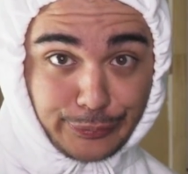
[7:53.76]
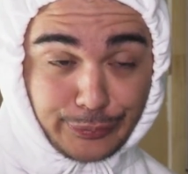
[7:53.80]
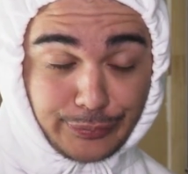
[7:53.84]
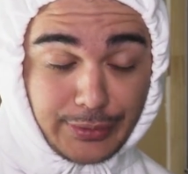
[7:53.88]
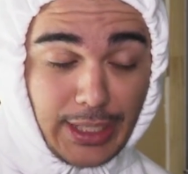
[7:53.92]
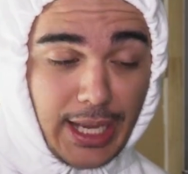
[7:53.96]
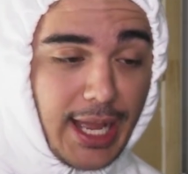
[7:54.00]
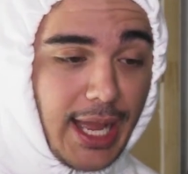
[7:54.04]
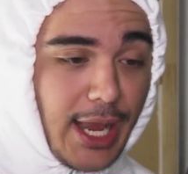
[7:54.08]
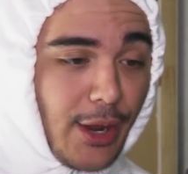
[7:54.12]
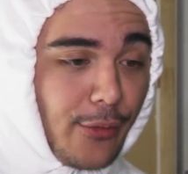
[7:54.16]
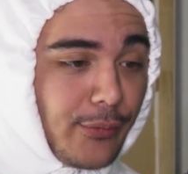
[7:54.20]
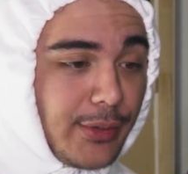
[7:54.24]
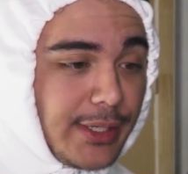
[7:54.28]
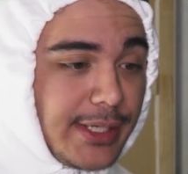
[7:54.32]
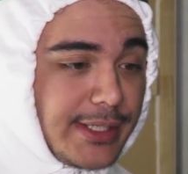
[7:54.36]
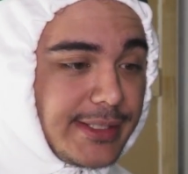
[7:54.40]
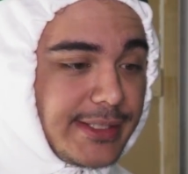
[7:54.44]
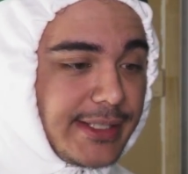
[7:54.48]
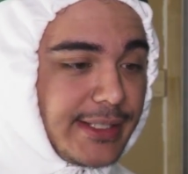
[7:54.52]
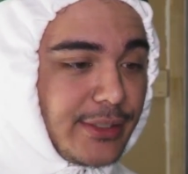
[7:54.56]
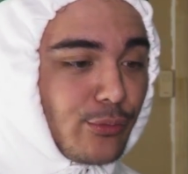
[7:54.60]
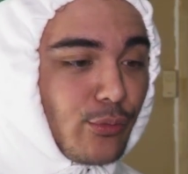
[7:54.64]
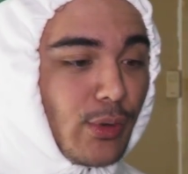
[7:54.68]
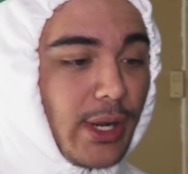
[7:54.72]
Now, I already
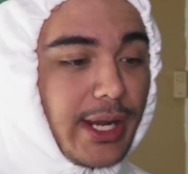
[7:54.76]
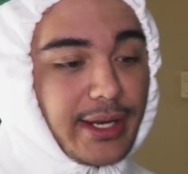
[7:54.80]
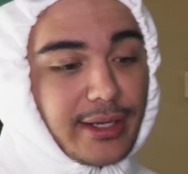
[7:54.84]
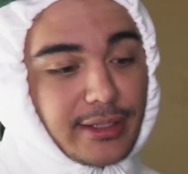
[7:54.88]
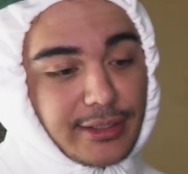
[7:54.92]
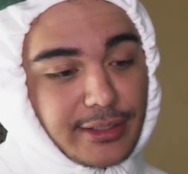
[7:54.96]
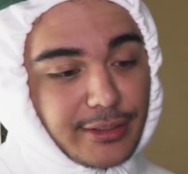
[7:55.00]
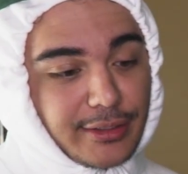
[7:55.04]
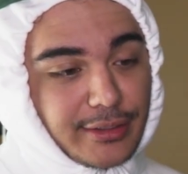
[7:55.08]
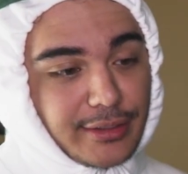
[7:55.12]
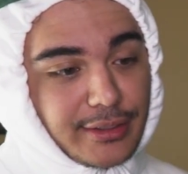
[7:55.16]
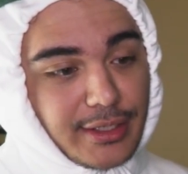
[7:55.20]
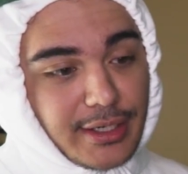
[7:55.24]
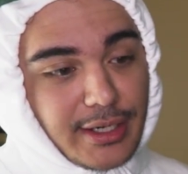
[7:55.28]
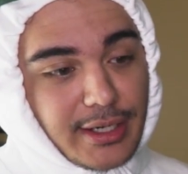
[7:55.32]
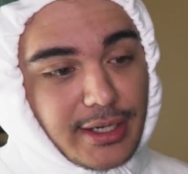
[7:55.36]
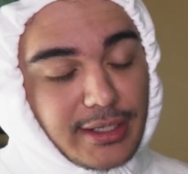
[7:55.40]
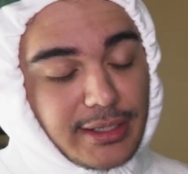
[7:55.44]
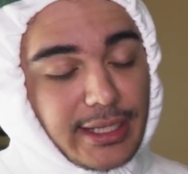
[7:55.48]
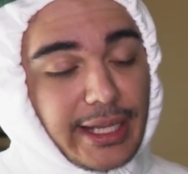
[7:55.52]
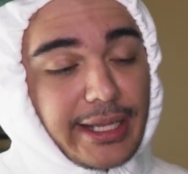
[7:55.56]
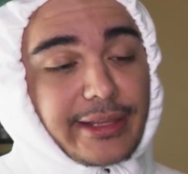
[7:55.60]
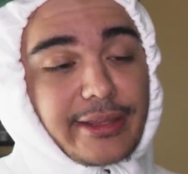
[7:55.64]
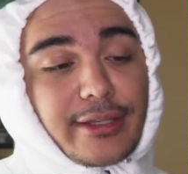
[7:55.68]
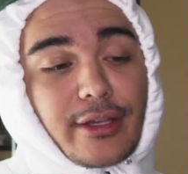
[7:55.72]
seen regular,
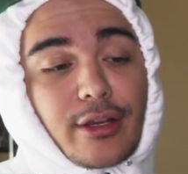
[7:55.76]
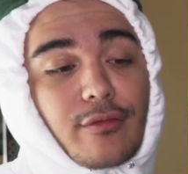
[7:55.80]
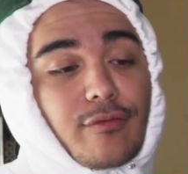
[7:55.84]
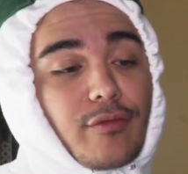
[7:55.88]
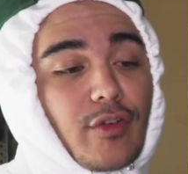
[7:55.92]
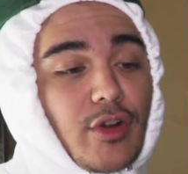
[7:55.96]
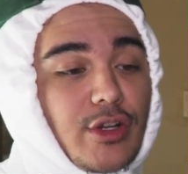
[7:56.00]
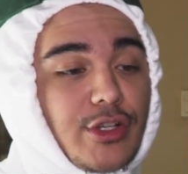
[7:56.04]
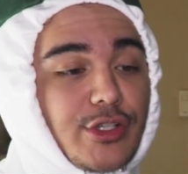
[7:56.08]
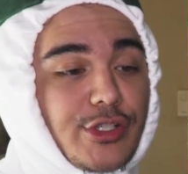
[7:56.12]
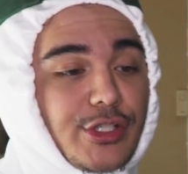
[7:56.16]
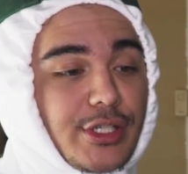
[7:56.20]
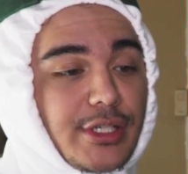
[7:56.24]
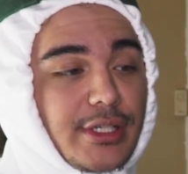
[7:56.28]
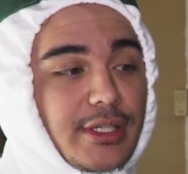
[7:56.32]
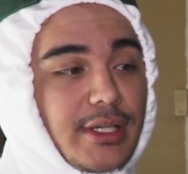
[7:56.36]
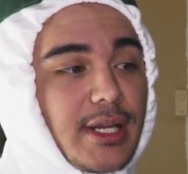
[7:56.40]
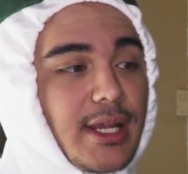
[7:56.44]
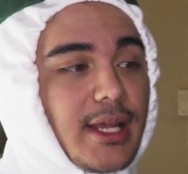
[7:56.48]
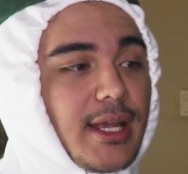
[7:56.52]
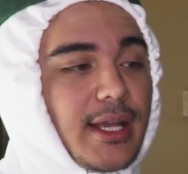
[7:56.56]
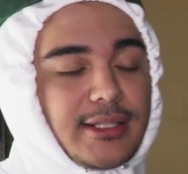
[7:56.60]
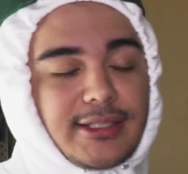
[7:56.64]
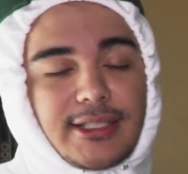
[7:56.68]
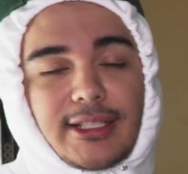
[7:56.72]
like their version.
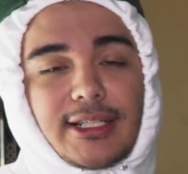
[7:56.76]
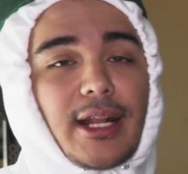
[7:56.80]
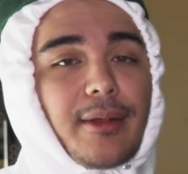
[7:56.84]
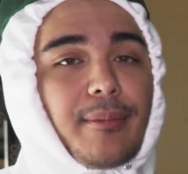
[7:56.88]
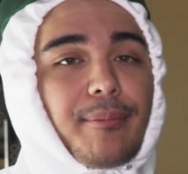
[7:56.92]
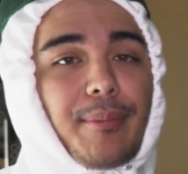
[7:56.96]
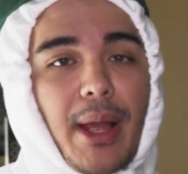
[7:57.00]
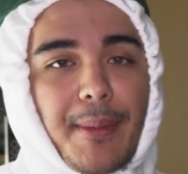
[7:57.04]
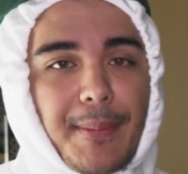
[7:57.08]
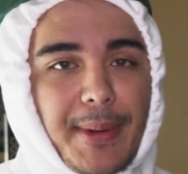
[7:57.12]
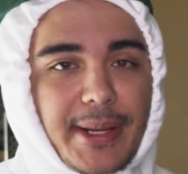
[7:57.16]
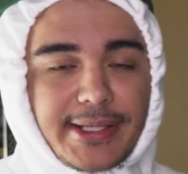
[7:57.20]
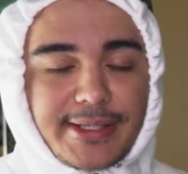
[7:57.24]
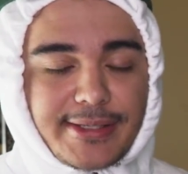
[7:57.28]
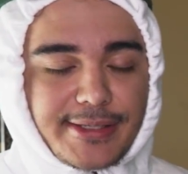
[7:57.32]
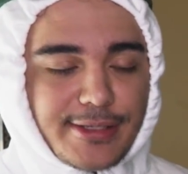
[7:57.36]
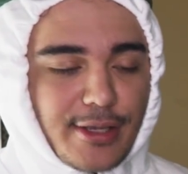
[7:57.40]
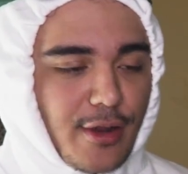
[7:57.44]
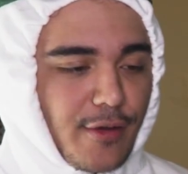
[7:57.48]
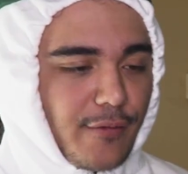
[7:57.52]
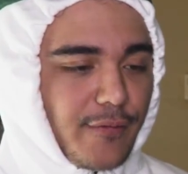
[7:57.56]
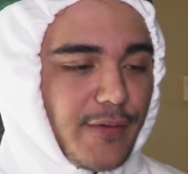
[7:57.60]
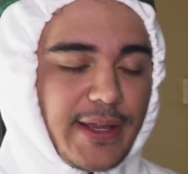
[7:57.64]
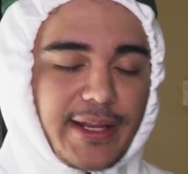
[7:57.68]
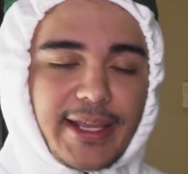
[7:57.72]
Started by
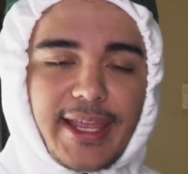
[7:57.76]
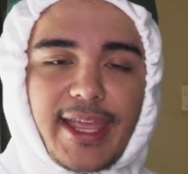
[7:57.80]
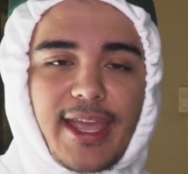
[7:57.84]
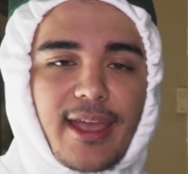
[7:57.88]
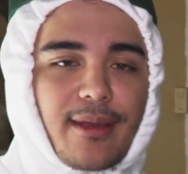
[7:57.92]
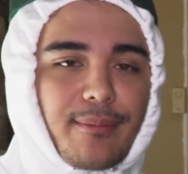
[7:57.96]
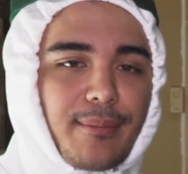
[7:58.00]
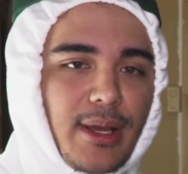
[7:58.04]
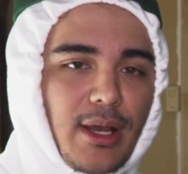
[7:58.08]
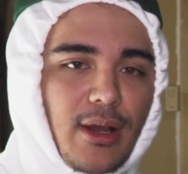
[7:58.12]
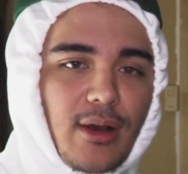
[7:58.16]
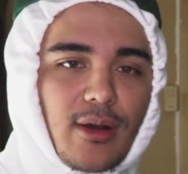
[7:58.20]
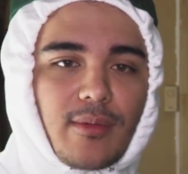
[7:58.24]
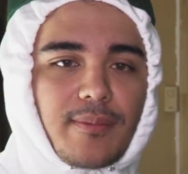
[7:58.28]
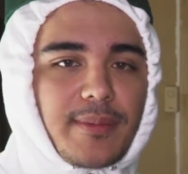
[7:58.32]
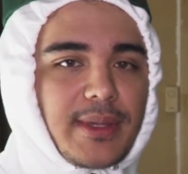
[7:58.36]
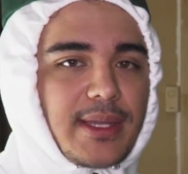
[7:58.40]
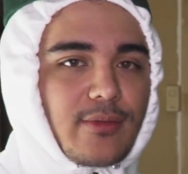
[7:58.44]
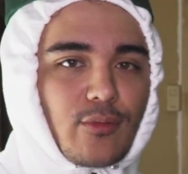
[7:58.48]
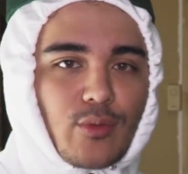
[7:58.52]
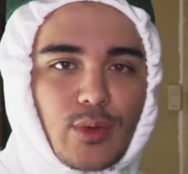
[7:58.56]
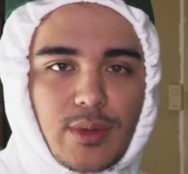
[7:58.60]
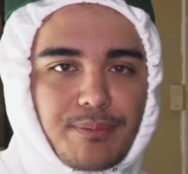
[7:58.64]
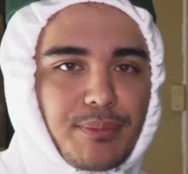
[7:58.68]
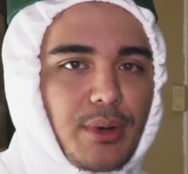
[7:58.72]
myself and Camel.
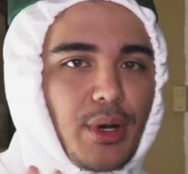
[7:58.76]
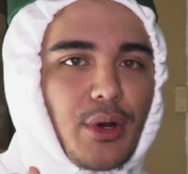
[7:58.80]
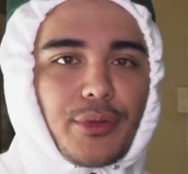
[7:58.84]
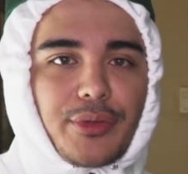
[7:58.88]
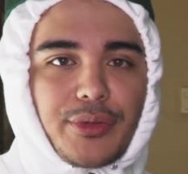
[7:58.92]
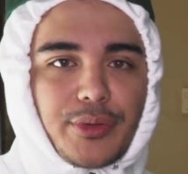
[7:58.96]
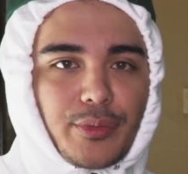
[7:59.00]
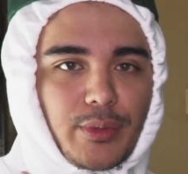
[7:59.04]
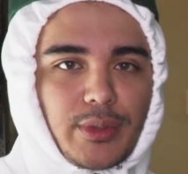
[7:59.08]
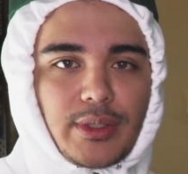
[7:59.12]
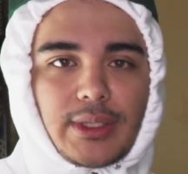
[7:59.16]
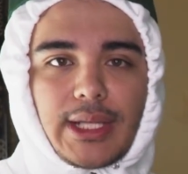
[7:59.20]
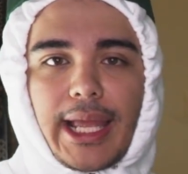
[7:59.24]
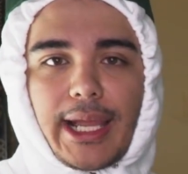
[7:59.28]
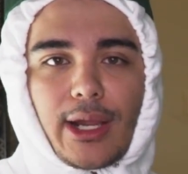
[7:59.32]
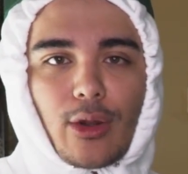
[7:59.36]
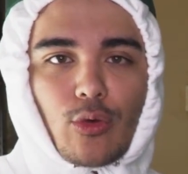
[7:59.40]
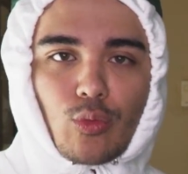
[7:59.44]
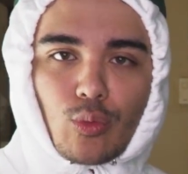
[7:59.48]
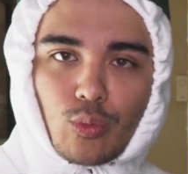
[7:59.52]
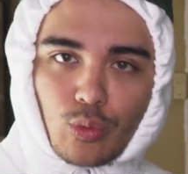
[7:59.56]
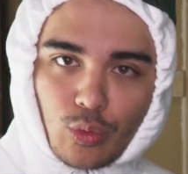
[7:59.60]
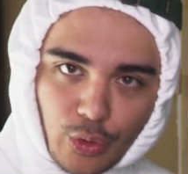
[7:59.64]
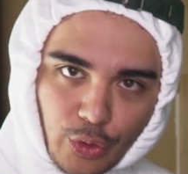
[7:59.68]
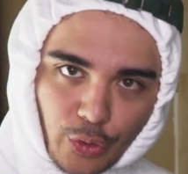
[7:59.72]
We, we both were like,
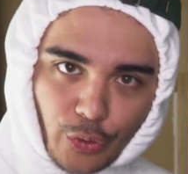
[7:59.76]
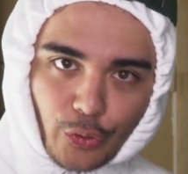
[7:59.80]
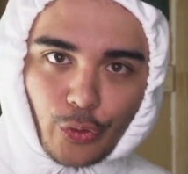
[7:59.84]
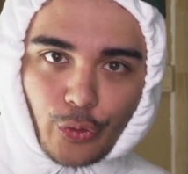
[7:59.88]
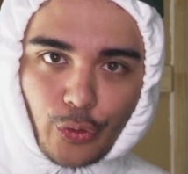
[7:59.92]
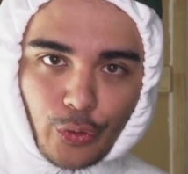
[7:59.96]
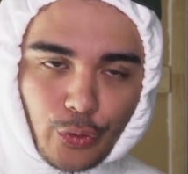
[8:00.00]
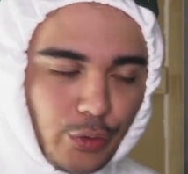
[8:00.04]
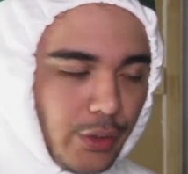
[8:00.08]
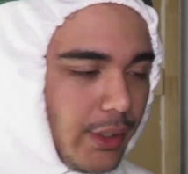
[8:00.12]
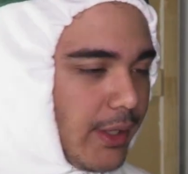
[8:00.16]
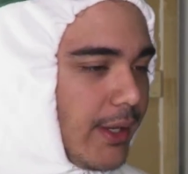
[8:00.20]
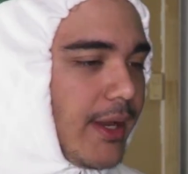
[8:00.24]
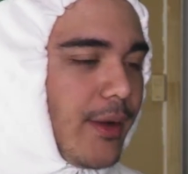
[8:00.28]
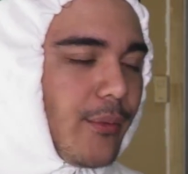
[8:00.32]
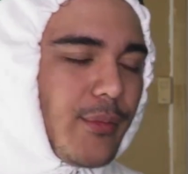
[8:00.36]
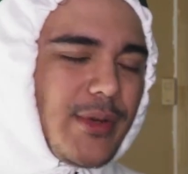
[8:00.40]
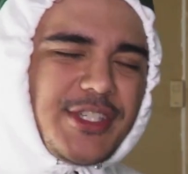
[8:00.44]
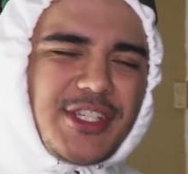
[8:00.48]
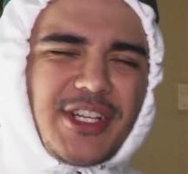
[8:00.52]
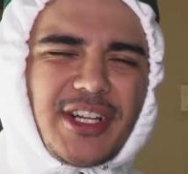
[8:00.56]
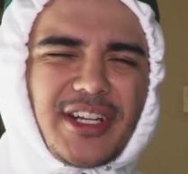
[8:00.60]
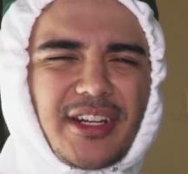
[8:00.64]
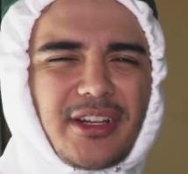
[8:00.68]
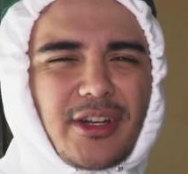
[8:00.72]
"Oh girl,"
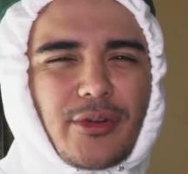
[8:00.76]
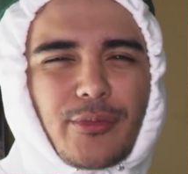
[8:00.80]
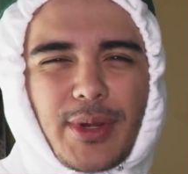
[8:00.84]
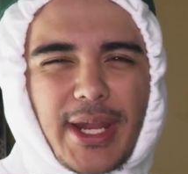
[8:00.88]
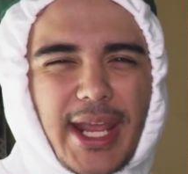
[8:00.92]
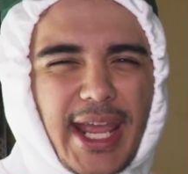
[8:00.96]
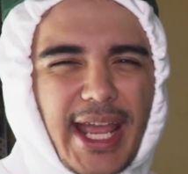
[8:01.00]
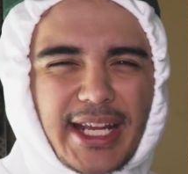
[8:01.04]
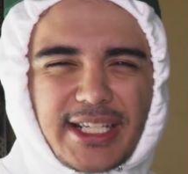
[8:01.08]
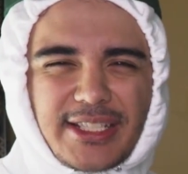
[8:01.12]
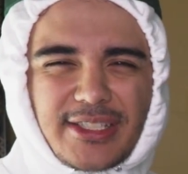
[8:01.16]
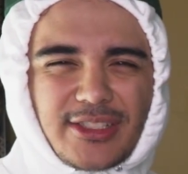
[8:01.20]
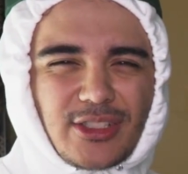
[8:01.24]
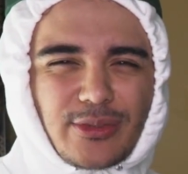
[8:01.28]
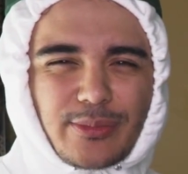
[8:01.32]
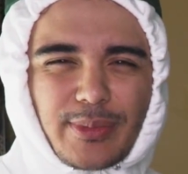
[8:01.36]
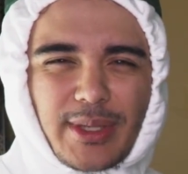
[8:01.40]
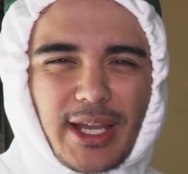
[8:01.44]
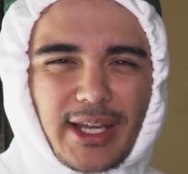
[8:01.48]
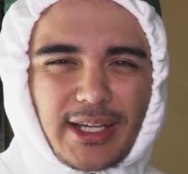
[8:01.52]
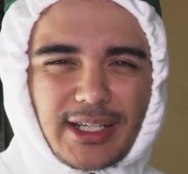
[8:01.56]
we should have done reaction to be